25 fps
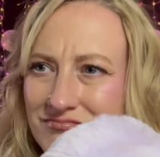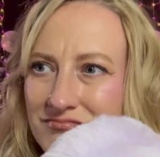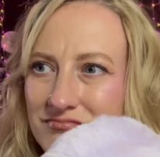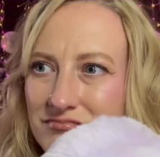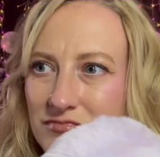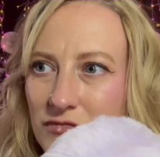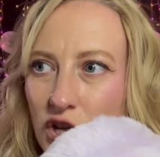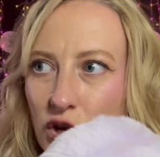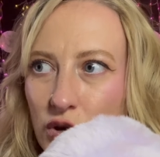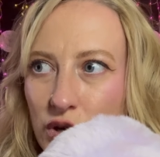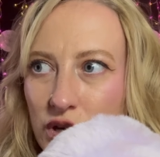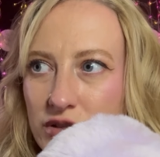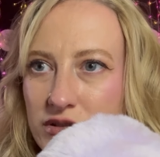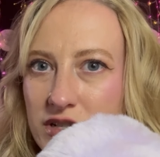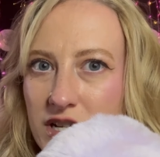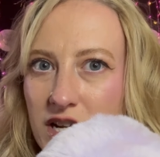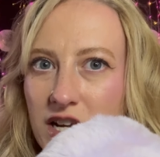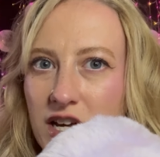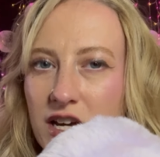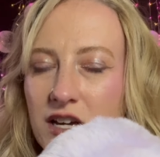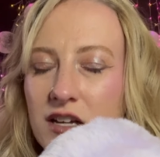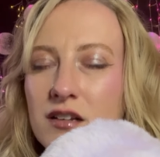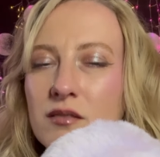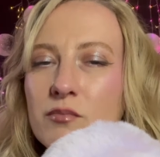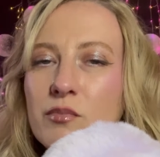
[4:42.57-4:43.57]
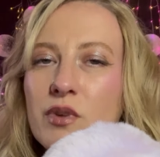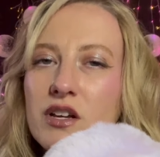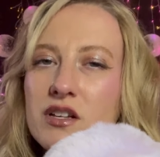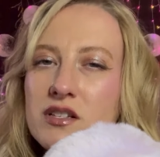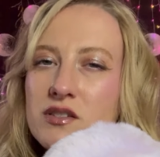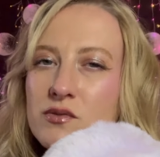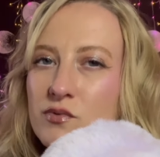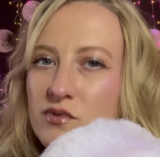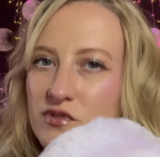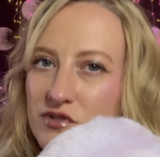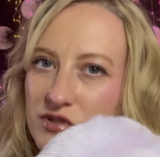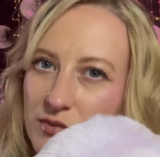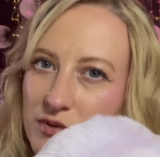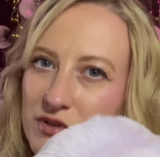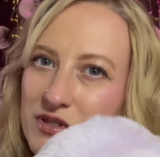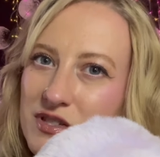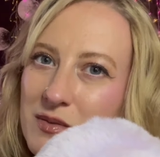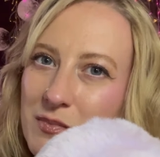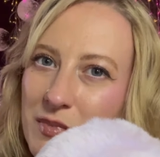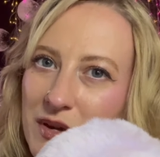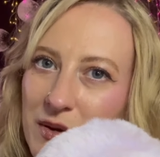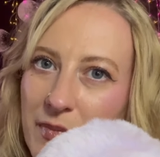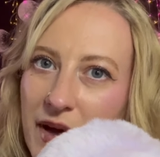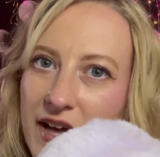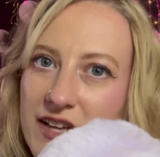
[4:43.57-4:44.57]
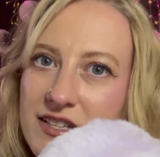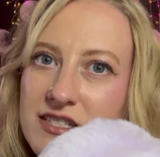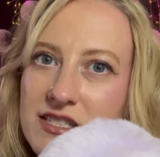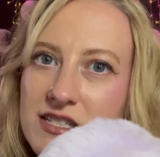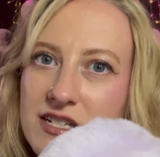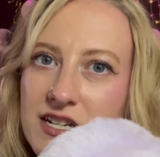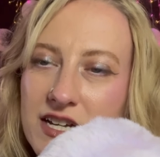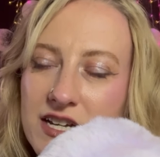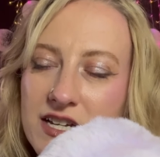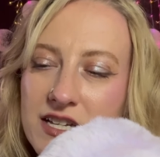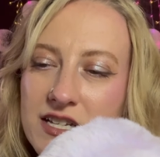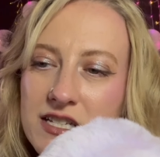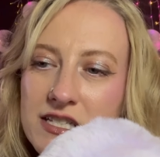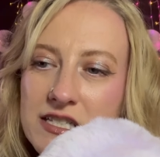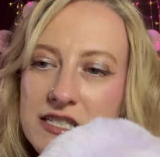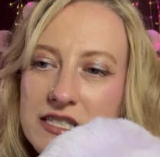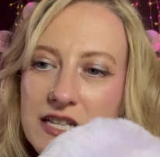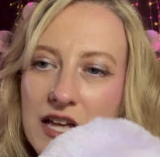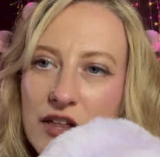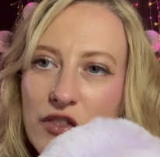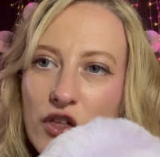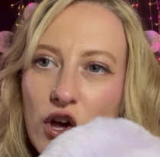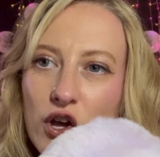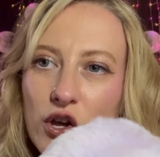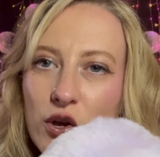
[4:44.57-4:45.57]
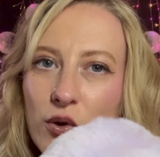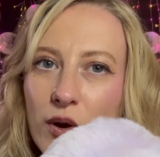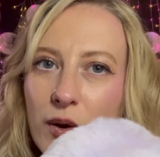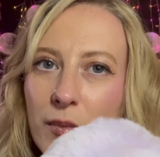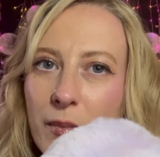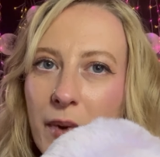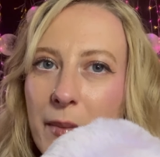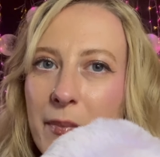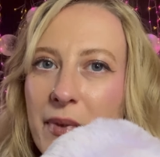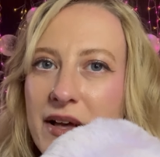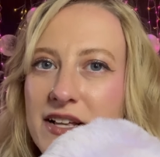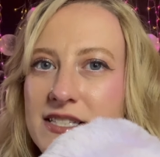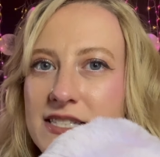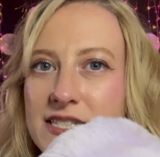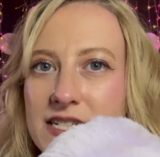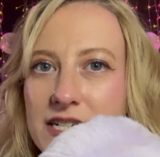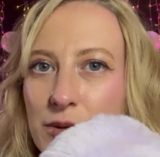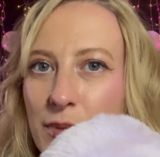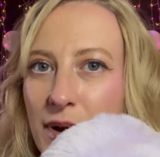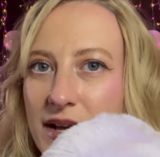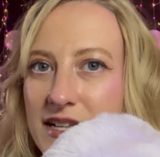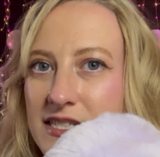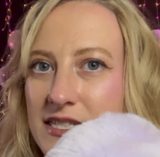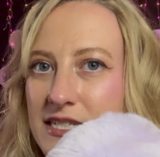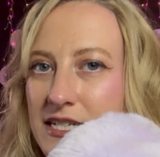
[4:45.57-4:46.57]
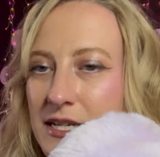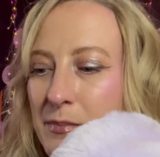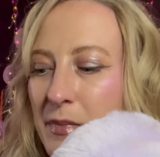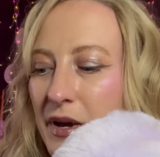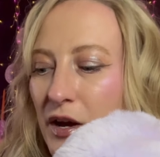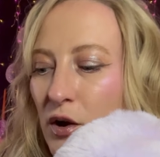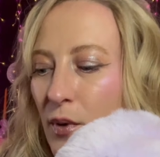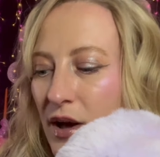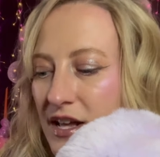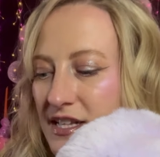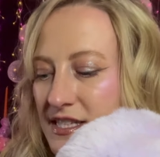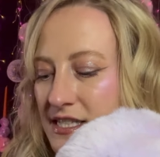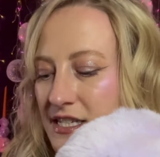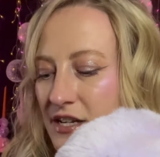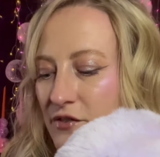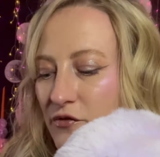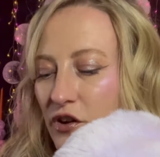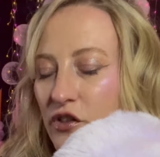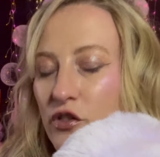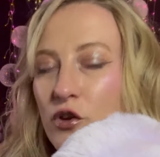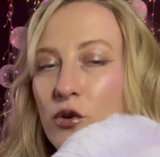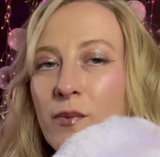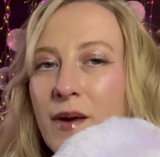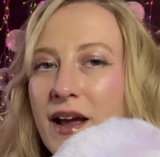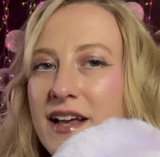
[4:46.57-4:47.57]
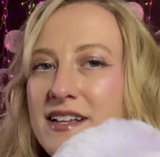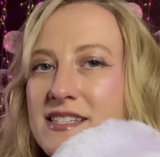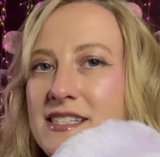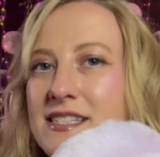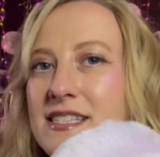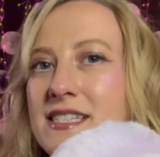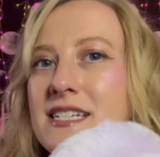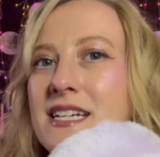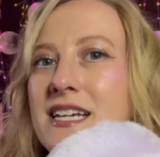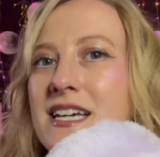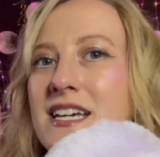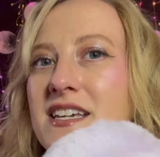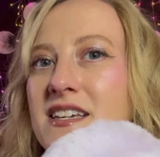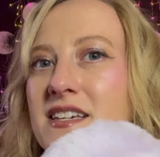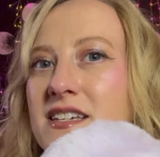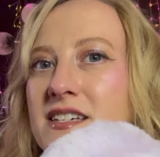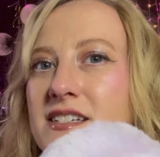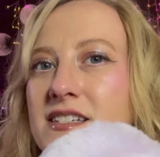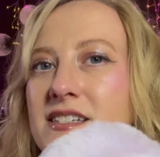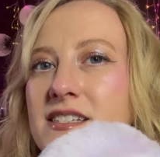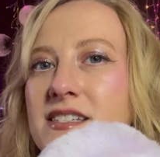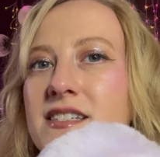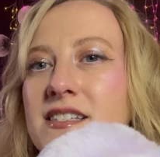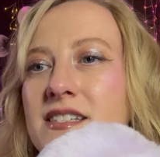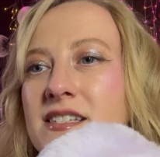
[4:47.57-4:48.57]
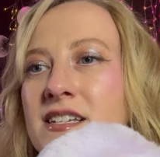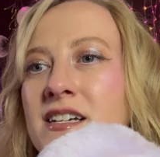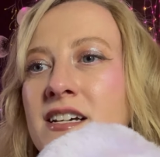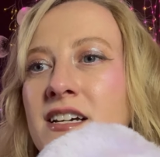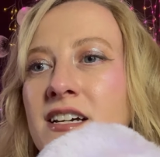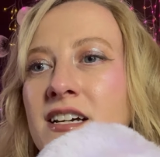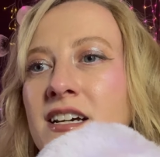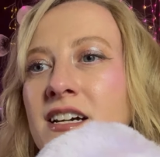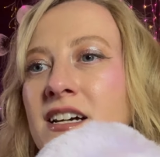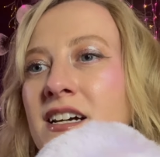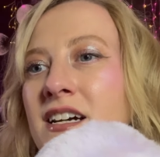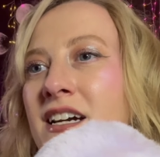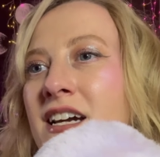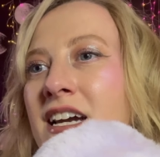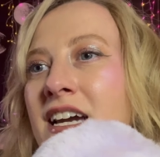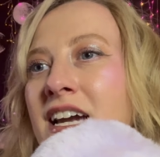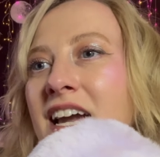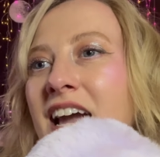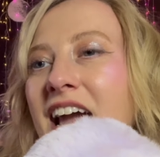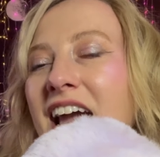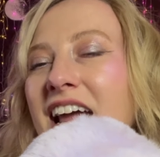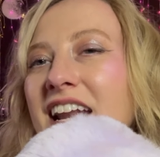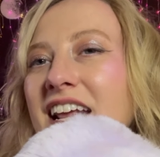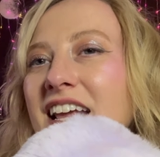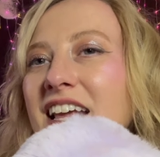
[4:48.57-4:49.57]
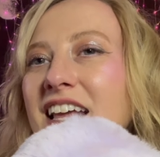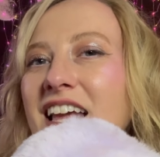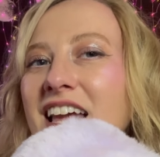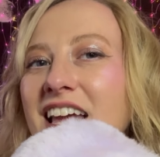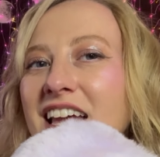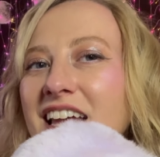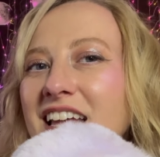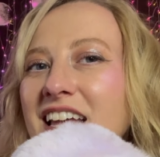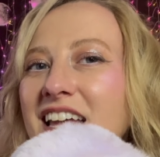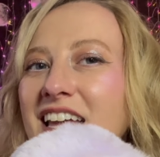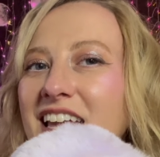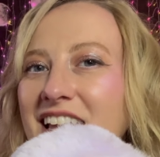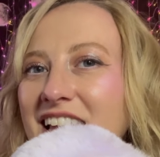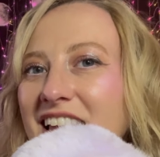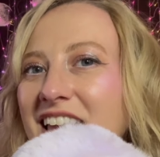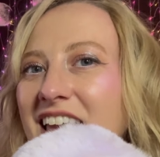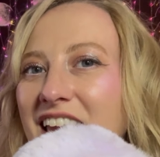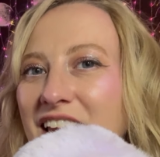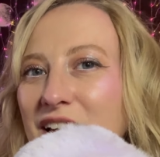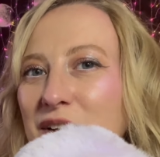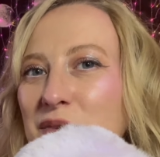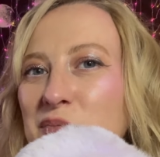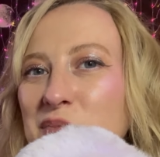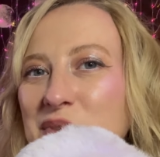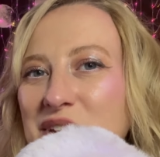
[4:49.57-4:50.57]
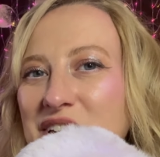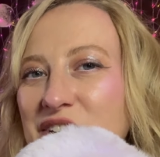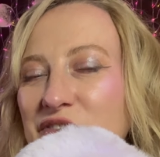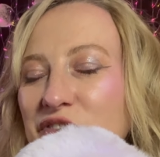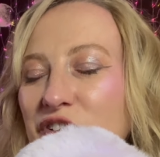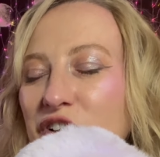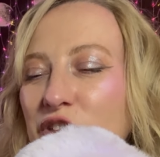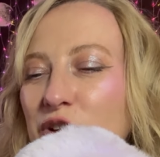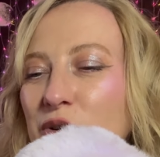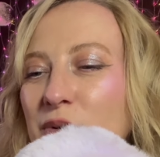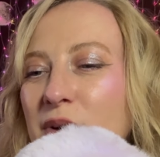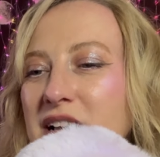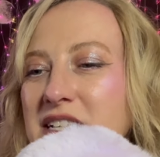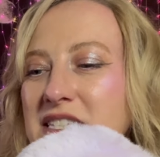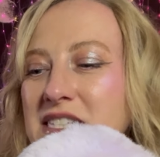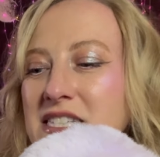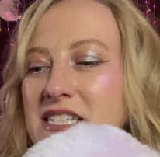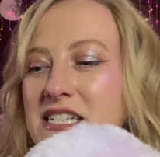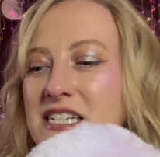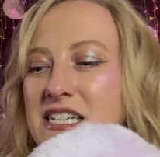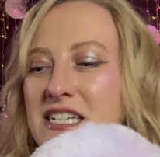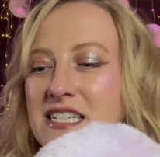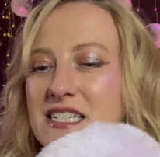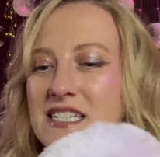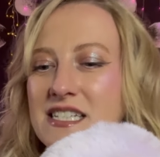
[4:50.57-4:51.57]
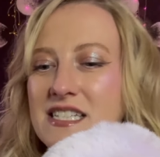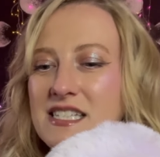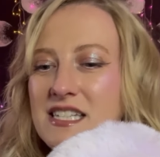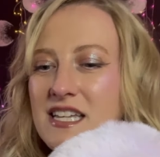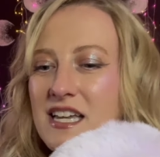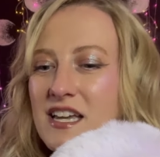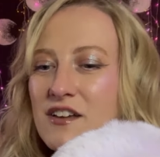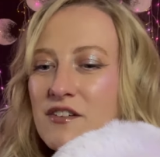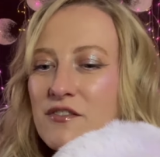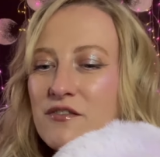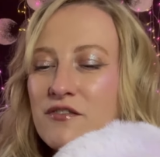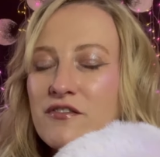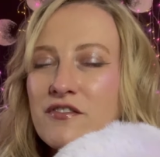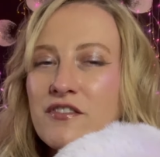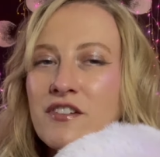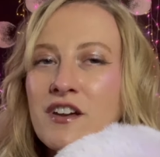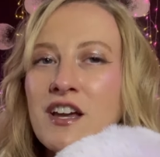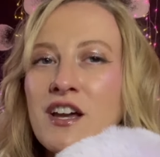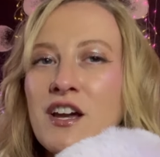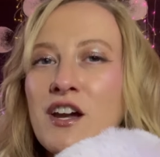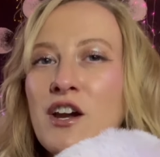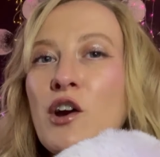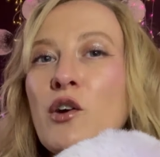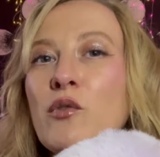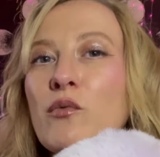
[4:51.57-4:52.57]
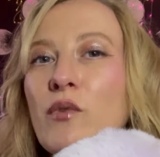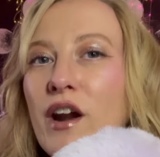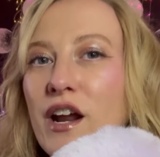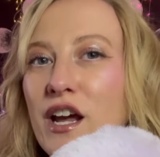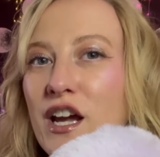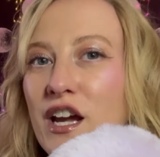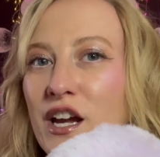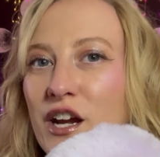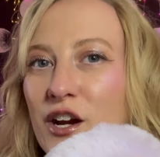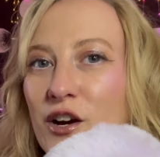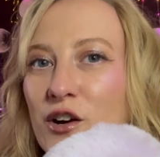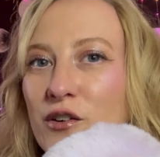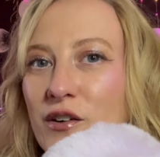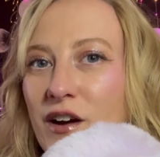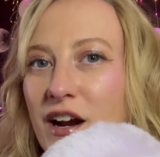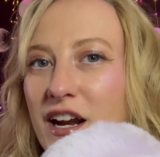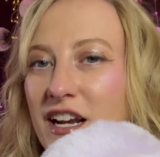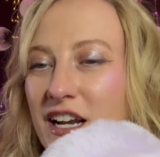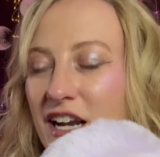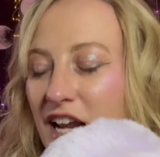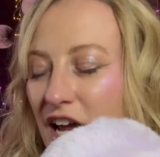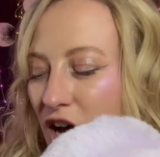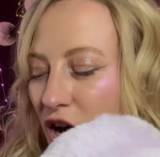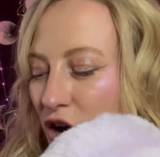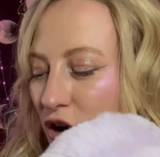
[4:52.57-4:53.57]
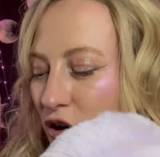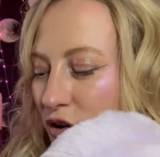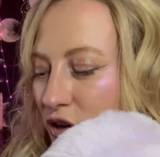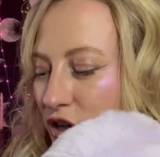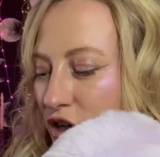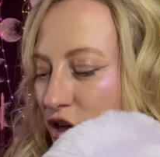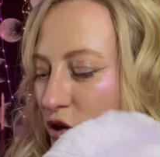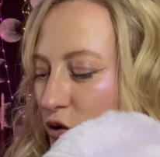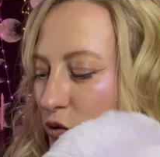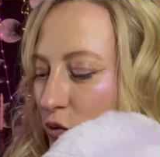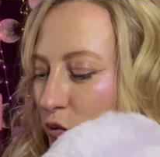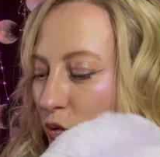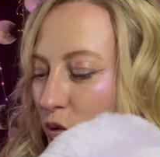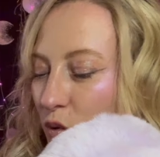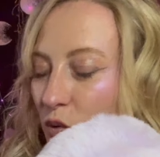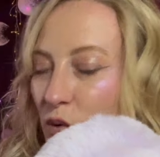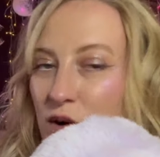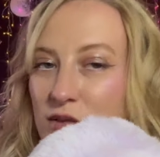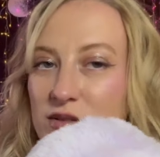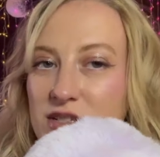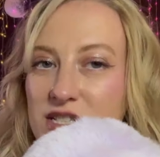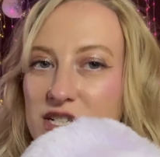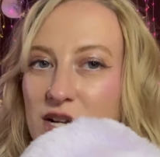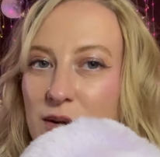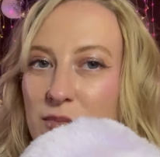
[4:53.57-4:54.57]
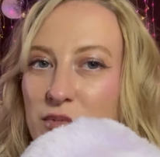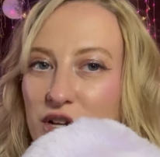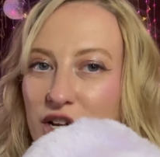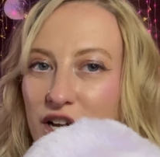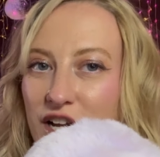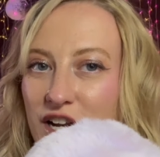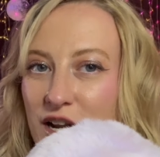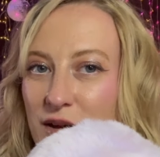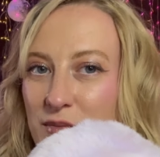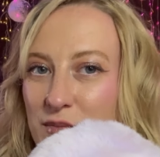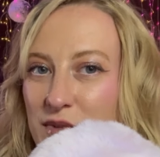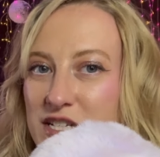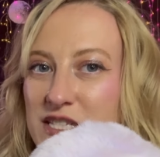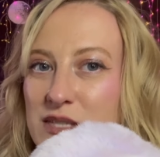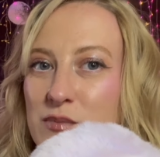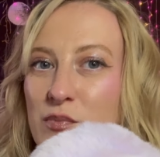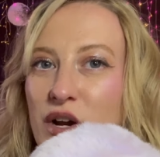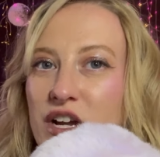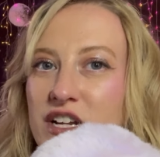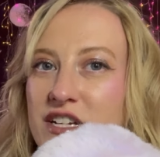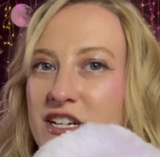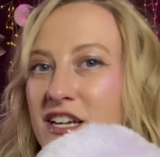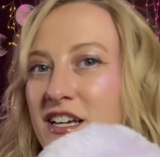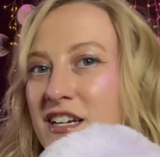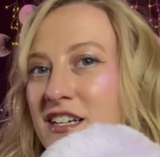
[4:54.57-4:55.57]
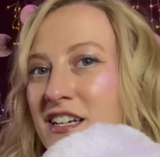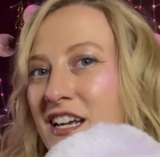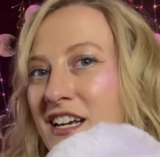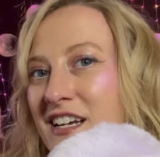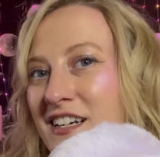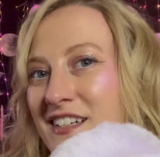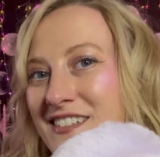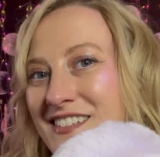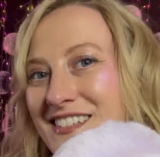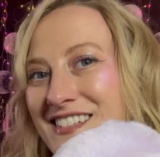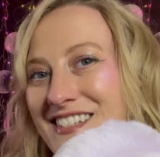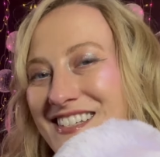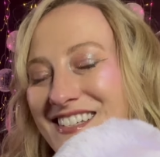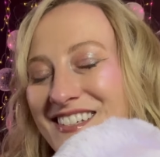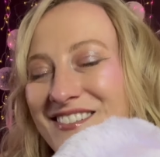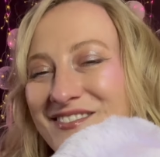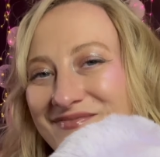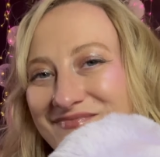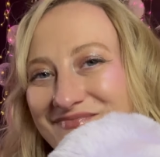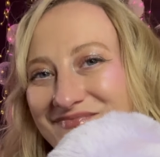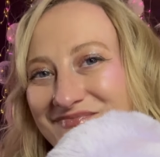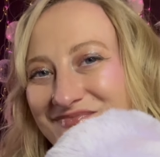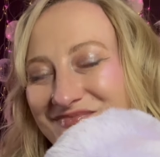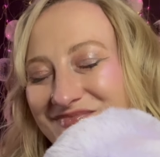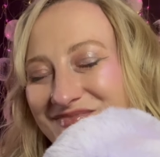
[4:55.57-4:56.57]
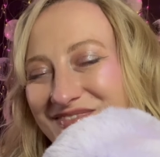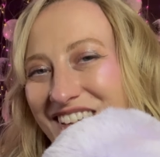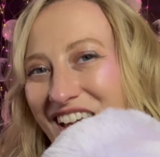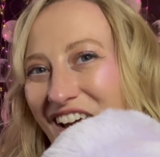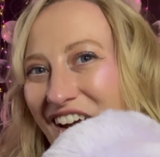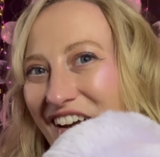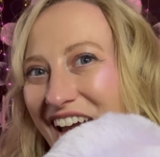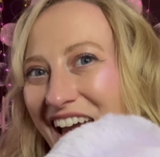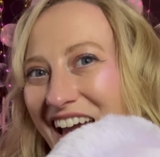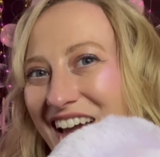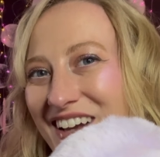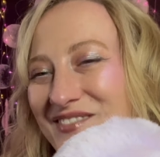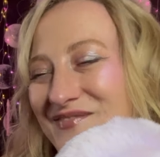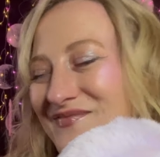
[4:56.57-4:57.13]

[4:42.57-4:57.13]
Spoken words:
no, you didn't, because we're supposed to be besties. I thought you were my bestie, Westie McWestie for the resties, and it can't be for the resties if right here, right now, you won't stop looking at my spray tan hands. Okay.